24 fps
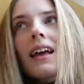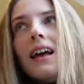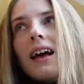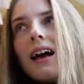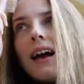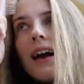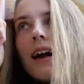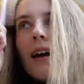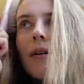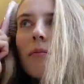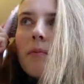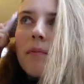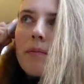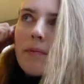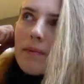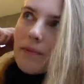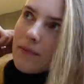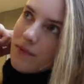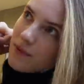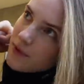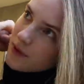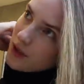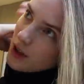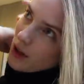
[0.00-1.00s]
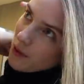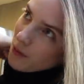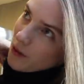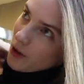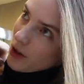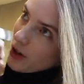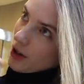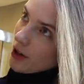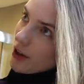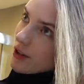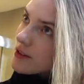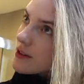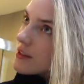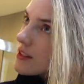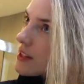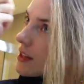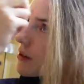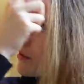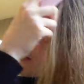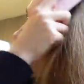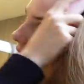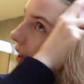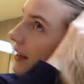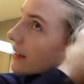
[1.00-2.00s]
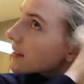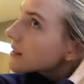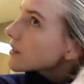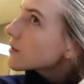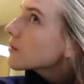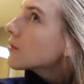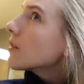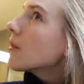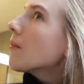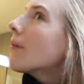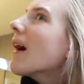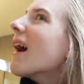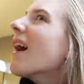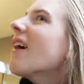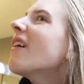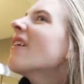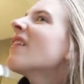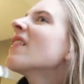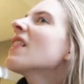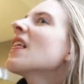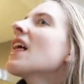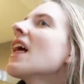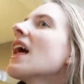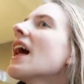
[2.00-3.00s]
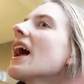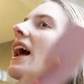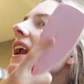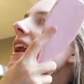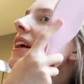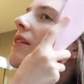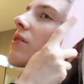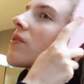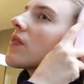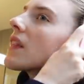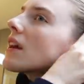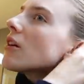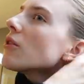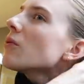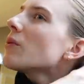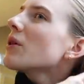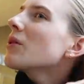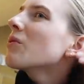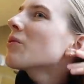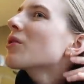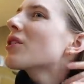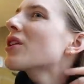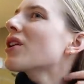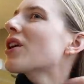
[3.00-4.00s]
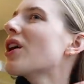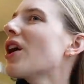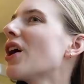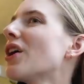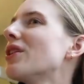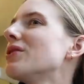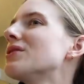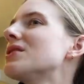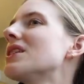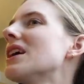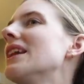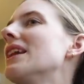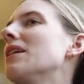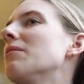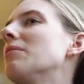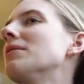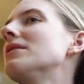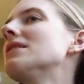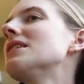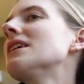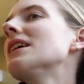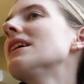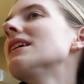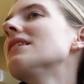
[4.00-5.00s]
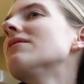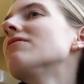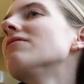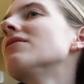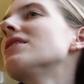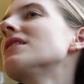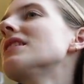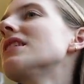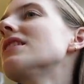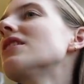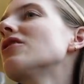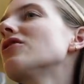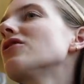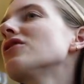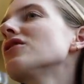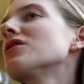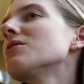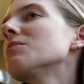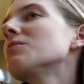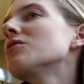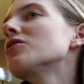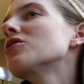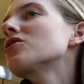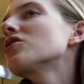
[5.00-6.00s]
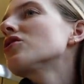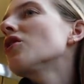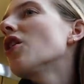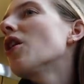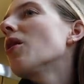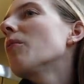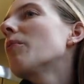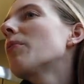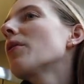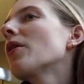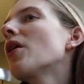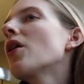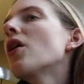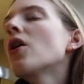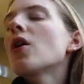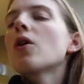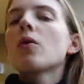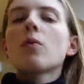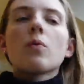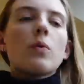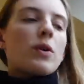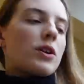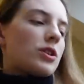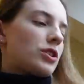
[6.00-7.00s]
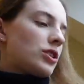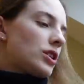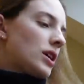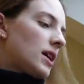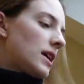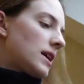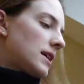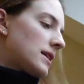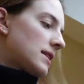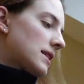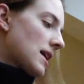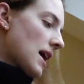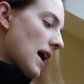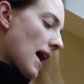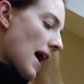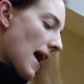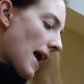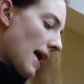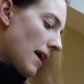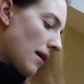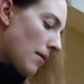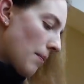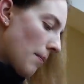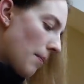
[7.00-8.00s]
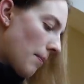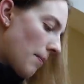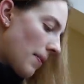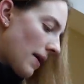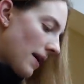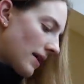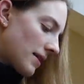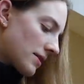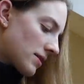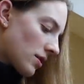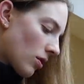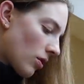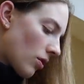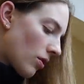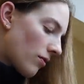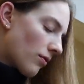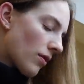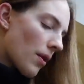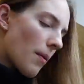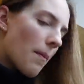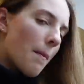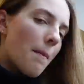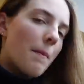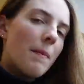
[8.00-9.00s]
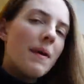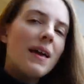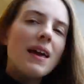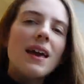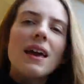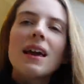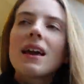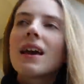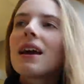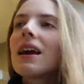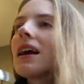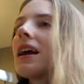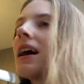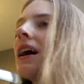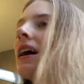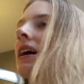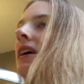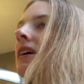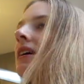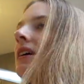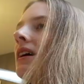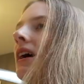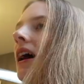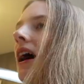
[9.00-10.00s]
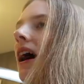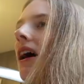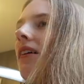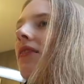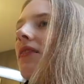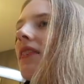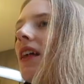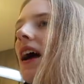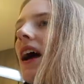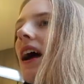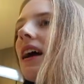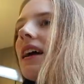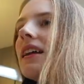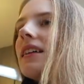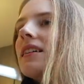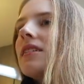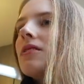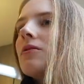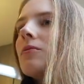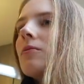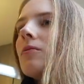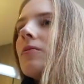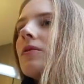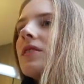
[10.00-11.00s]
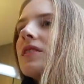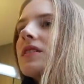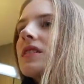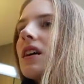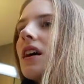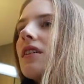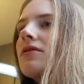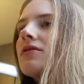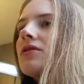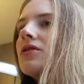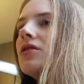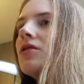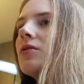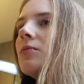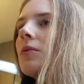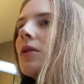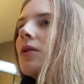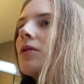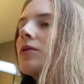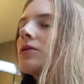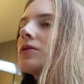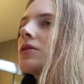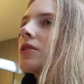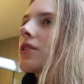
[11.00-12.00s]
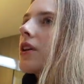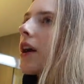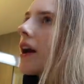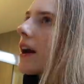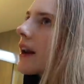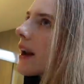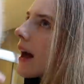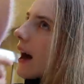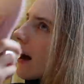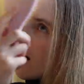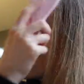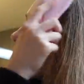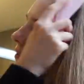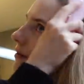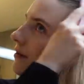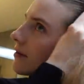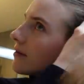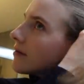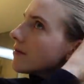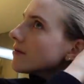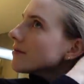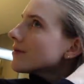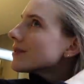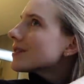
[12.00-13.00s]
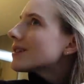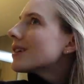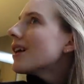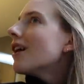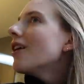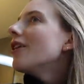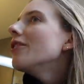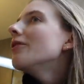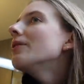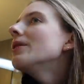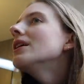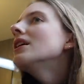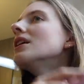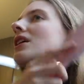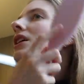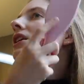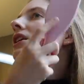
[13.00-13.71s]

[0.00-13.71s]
Um, so I'm going to go to see what that's all about, and I think we want to go to Liberty and visit the Christmas shop, which is a bit of me, and then this afternoon we're also going out. So